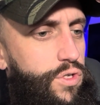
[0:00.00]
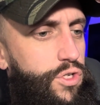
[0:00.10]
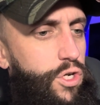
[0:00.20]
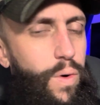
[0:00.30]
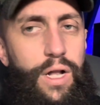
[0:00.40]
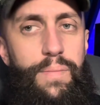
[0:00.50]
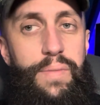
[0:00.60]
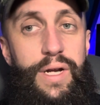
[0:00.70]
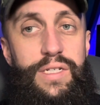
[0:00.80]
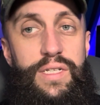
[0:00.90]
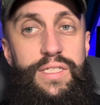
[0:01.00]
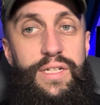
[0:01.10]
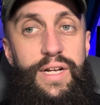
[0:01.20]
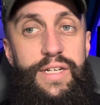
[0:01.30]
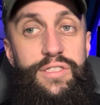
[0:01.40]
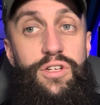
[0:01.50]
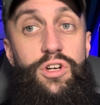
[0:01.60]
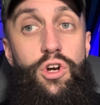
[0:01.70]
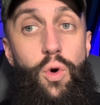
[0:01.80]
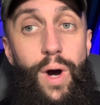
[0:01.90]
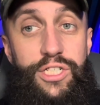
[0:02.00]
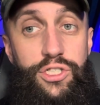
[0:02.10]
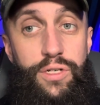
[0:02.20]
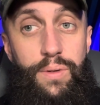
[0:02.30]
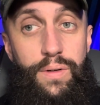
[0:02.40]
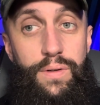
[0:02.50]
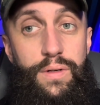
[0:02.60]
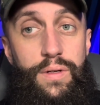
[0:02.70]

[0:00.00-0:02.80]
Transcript: Joel Embiid is listed as questionable.